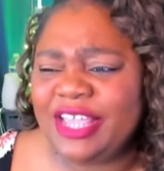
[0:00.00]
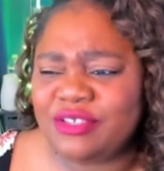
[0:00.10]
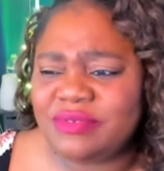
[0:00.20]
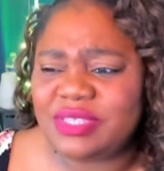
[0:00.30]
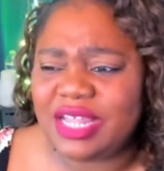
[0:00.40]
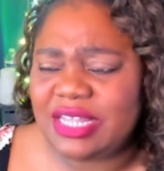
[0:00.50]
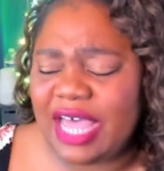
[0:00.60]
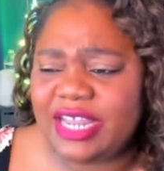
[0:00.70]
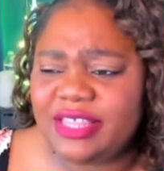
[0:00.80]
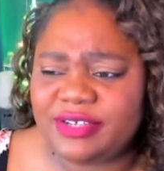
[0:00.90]
use a
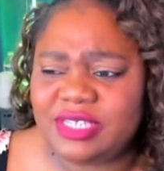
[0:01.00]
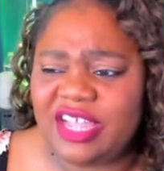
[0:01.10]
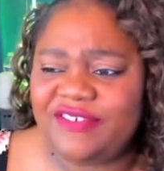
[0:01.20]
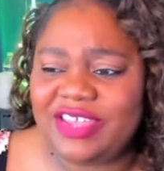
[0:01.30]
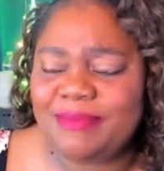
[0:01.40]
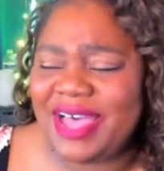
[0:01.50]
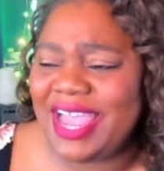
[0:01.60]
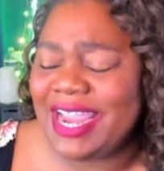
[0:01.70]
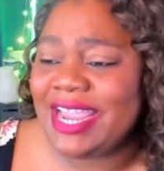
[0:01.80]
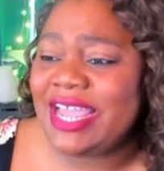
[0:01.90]
lot of their stuff in my